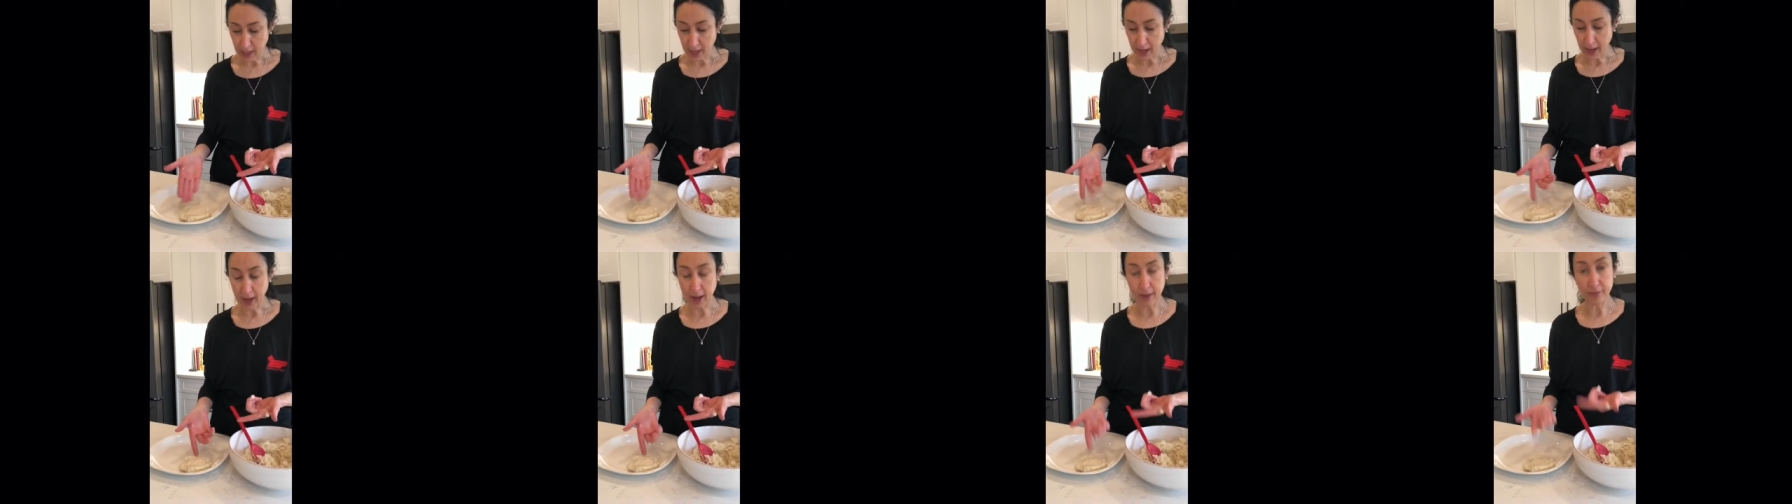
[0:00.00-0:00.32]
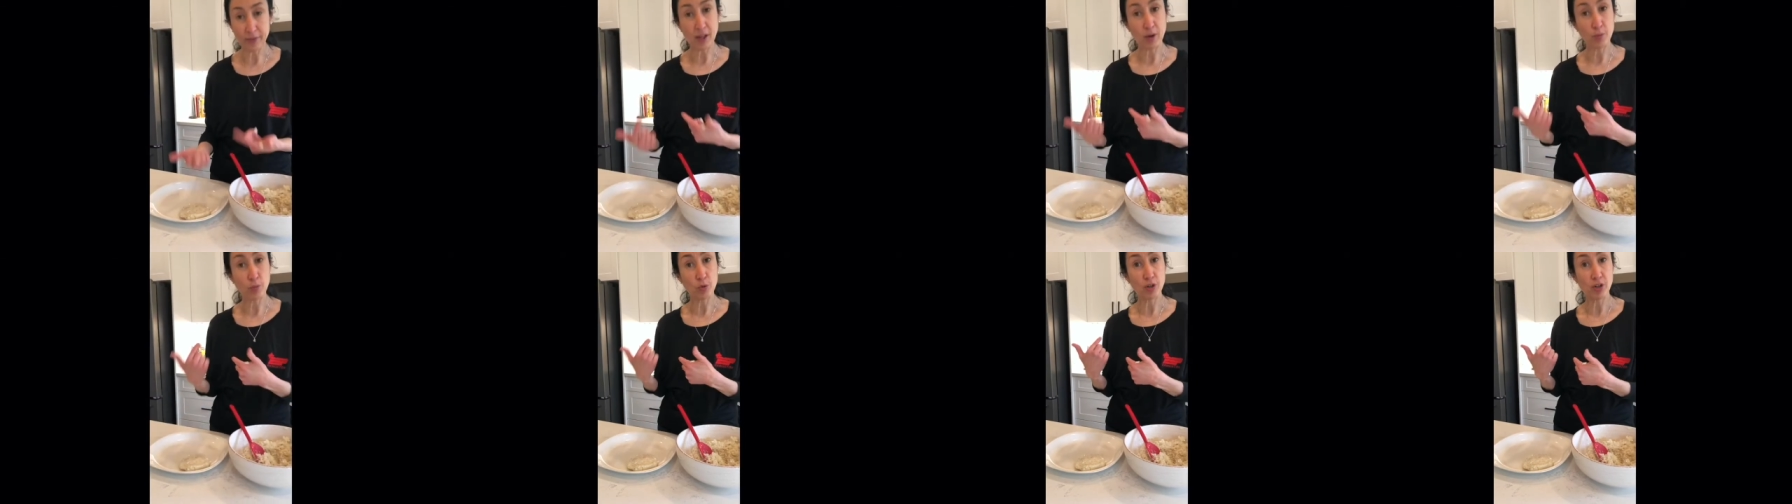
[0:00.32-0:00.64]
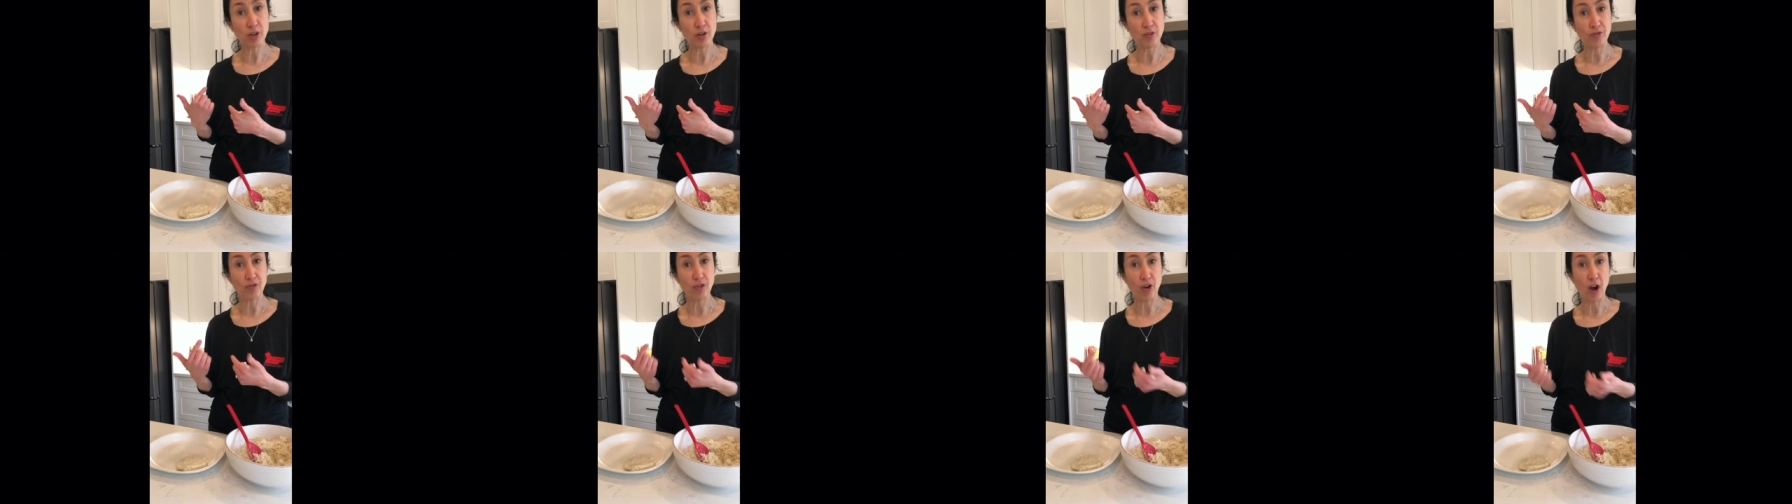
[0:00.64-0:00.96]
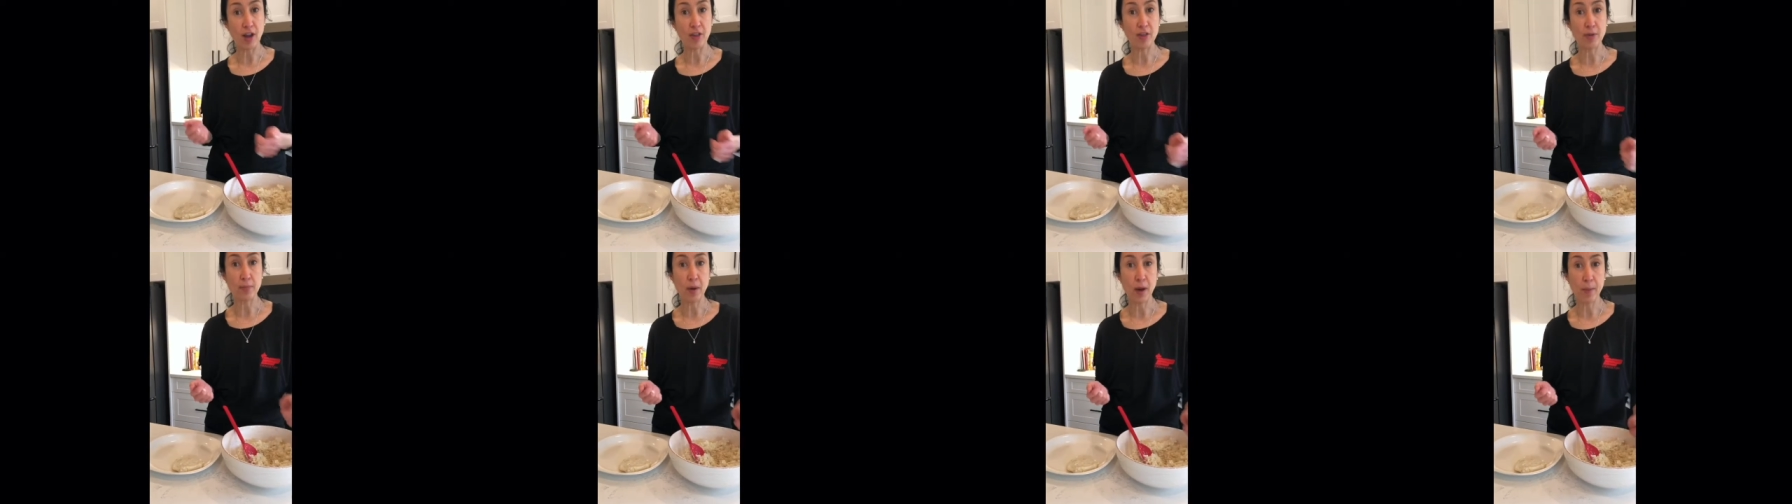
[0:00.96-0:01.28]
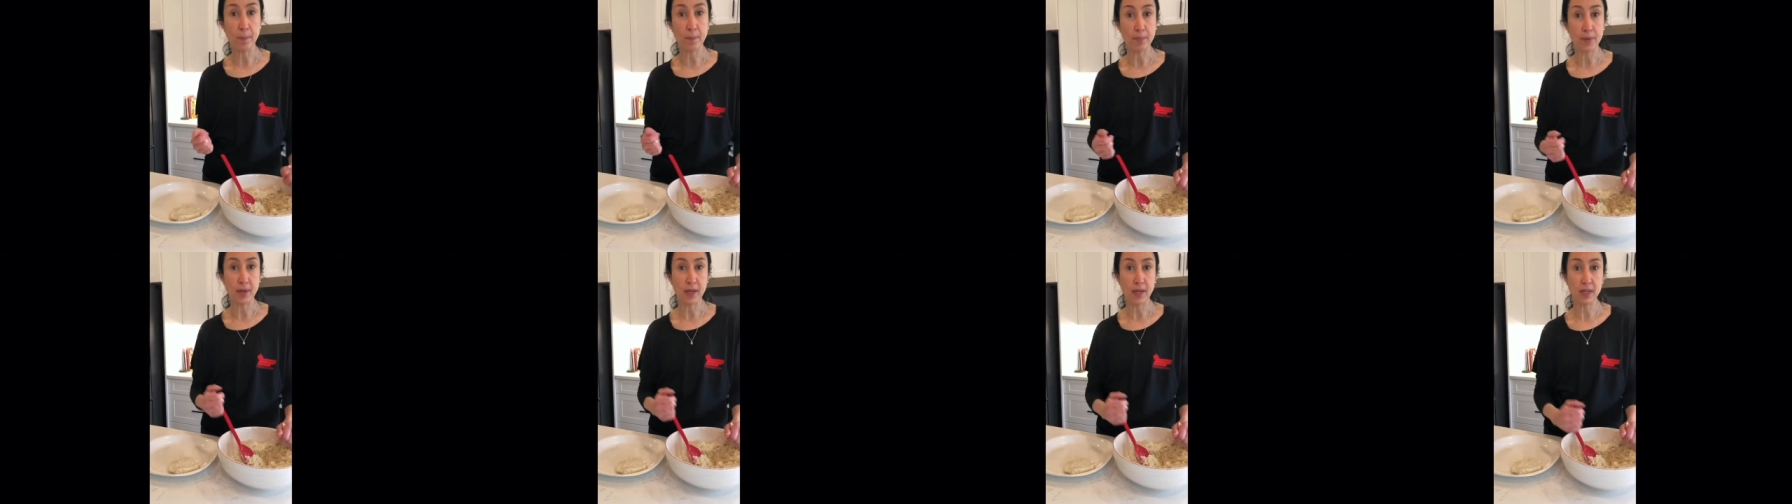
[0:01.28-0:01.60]
And then we're gonna fry them
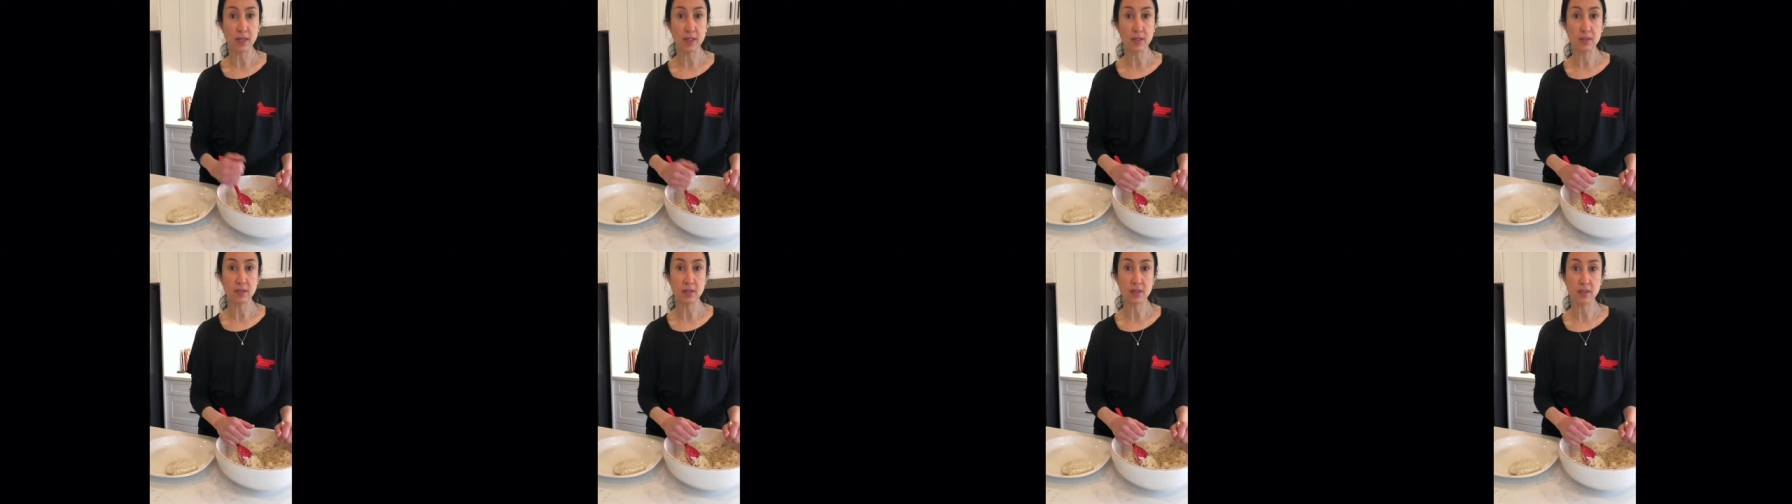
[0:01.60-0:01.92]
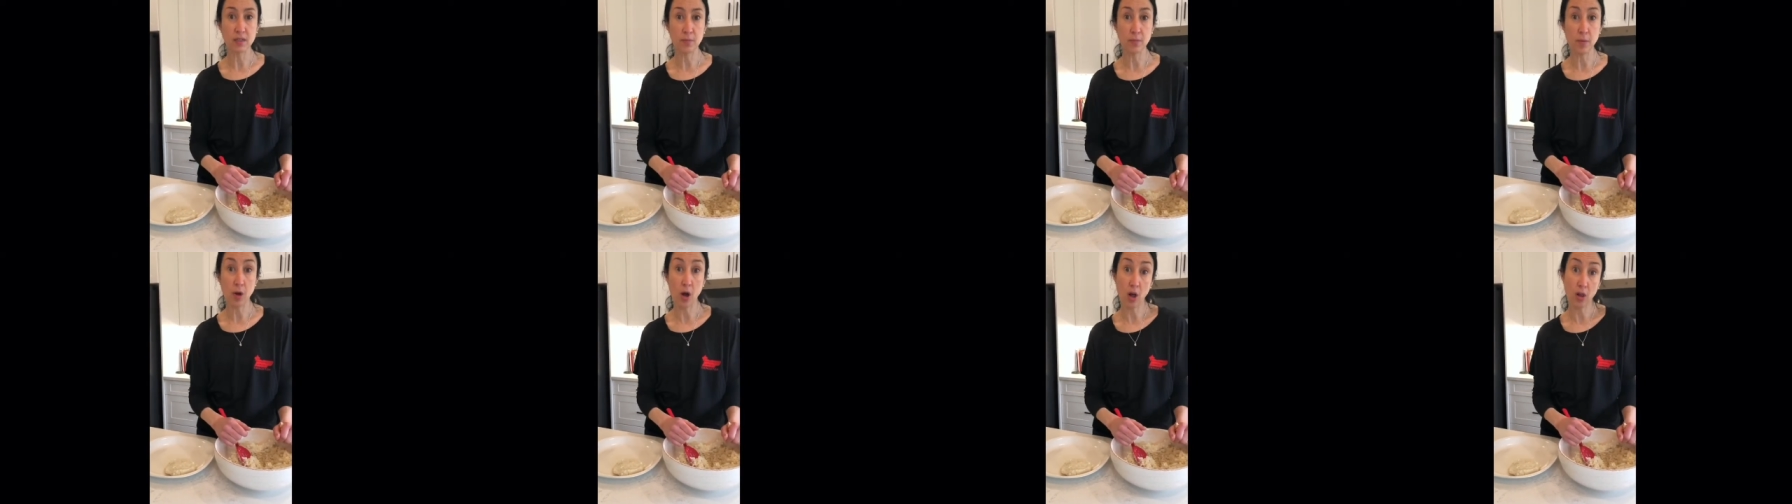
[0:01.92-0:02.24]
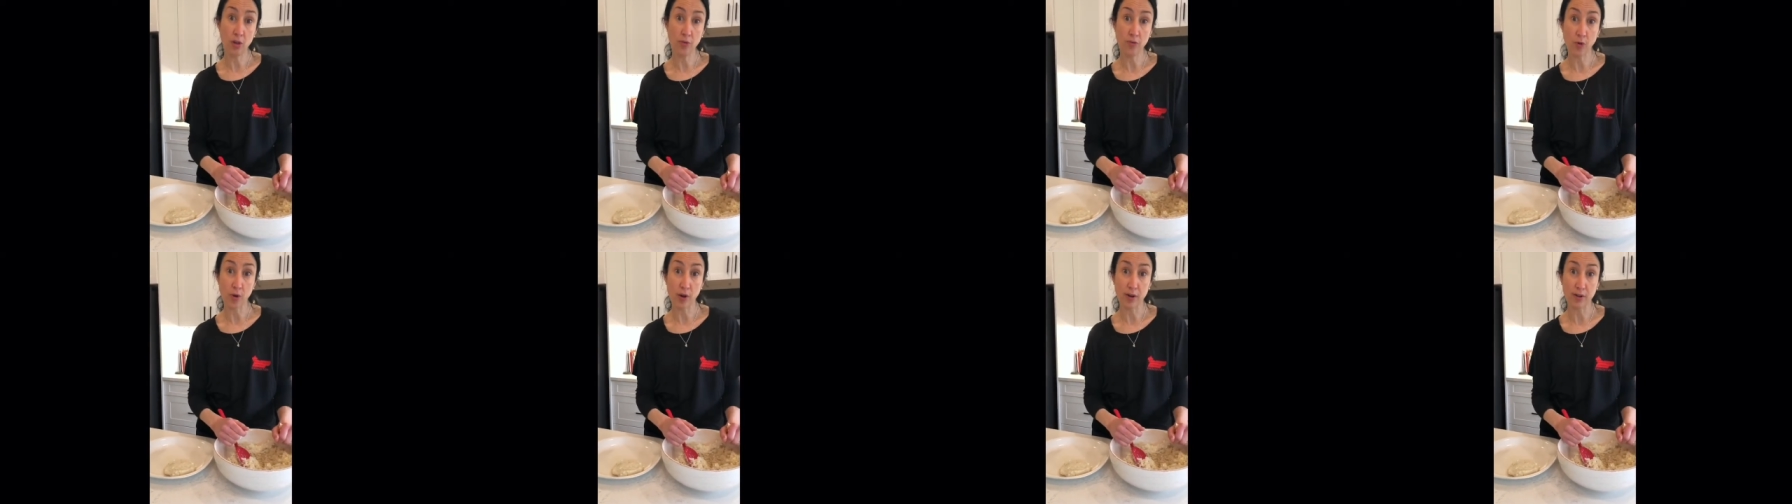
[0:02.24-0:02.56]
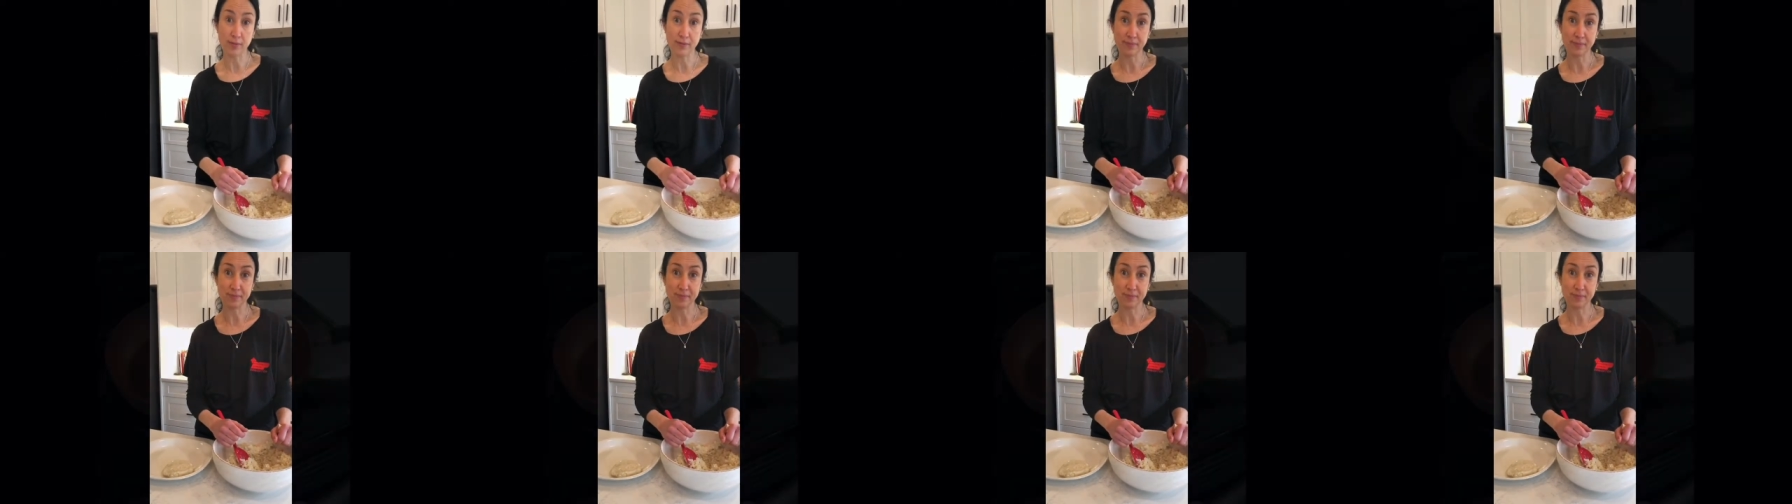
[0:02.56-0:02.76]
up in some olive oil.